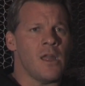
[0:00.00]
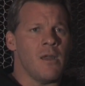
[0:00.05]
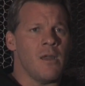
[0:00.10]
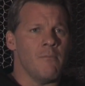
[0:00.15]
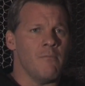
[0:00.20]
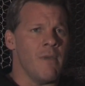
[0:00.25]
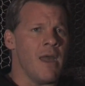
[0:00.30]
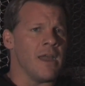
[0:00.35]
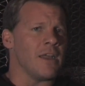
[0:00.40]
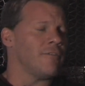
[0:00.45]

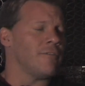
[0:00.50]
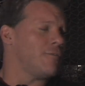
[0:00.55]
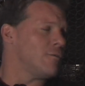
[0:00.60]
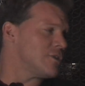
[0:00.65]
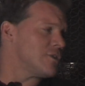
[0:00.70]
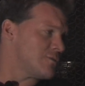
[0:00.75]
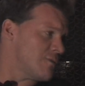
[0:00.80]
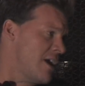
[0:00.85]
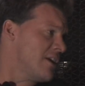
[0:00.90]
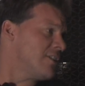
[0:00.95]
Megaforce,
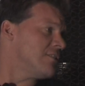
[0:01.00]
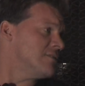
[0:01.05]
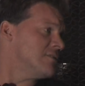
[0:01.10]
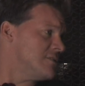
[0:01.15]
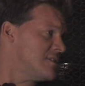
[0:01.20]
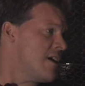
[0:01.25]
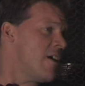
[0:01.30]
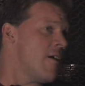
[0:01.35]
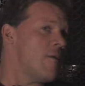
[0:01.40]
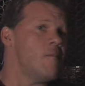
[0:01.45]
Megaforce
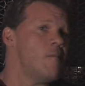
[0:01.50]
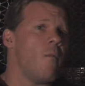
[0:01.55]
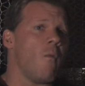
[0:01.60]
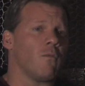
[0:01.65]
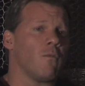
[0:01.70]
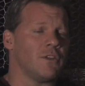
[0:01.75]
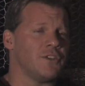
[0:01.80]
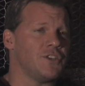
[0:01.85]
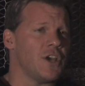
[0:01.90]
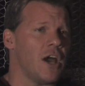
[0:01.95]
Records, yeah, yeah,
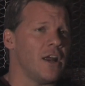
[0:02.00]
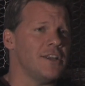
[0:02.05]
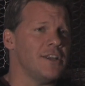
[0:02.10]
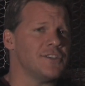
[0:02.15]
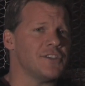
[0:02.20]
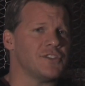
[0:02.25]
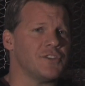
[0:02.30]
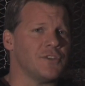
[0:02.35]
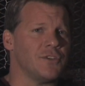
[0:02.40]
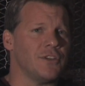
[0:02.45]
with Johnny
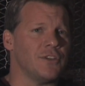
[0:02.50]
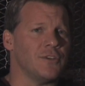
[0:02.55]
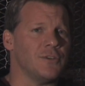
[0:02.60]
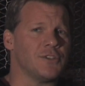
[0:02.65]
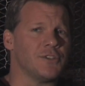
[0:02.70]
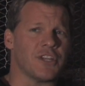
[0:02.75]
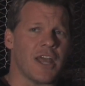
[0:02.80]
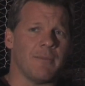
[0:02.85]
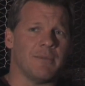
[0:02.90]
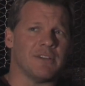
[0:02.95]
Zazula, who
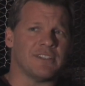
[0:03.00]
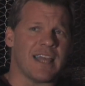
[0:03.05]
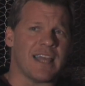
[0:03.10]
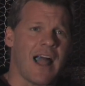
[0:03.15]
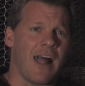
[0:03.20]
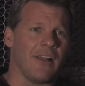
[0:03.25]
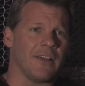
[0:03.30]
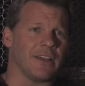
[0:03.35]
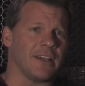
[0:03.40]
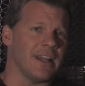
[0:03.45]
signed
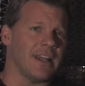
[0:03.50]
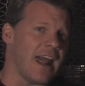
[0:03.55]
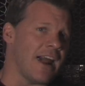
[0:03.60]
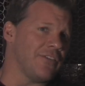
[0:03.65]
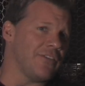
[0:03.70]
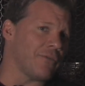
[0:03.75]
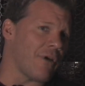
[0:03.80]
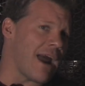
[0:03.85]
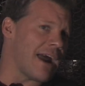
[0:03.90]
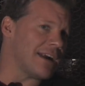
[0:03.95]
Metallica and
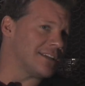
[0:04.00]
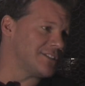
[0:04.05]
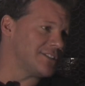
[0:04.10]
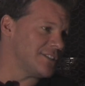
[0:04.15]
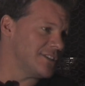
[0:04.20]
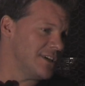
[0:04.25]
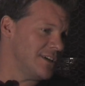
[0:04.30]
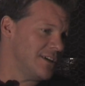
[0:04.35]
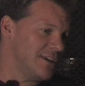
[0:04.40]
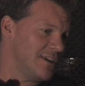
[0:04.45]
Anthrax,
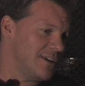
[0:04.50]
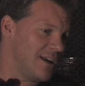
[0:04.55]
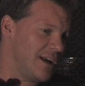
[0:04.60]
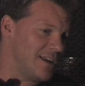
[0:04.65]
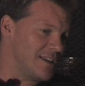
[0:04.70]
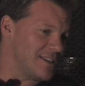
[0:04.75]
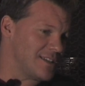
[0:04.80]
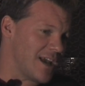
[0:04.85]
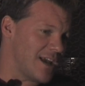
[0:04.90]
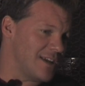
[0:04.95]

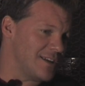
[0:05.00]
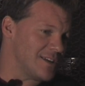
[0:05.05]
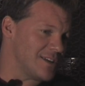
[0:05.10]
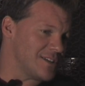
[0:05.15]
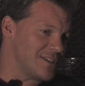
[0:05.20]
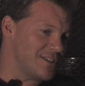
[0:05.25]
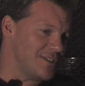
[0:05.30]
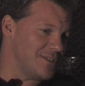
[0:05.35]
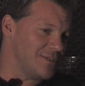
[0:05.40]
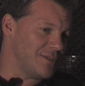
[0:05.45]
and he signed
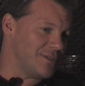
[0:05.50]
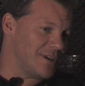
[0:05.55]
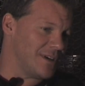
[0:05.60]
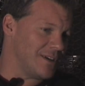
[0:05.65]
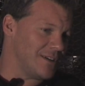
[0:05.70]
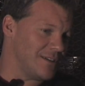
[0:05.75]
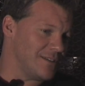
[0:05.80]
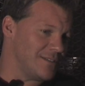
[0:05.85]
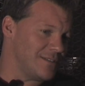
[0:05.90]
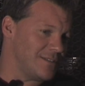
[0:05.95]
us to
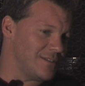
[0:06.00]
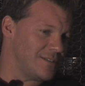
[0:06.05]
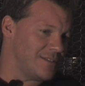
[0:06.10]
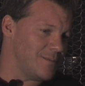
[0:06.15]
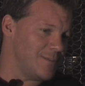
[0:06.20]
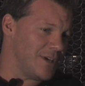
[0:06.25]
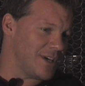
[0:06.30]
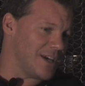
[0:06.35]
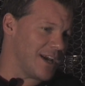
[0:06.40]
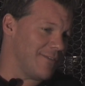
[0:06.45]
uh, to
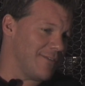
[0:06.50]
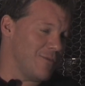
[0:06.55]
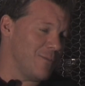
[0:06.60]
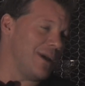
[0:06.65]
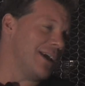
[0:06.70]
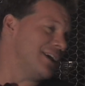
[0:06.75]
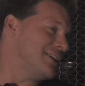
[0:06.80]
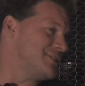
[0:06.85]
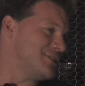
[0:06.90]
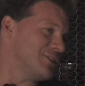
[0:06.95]
be a cover
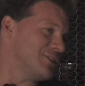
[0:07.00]
band.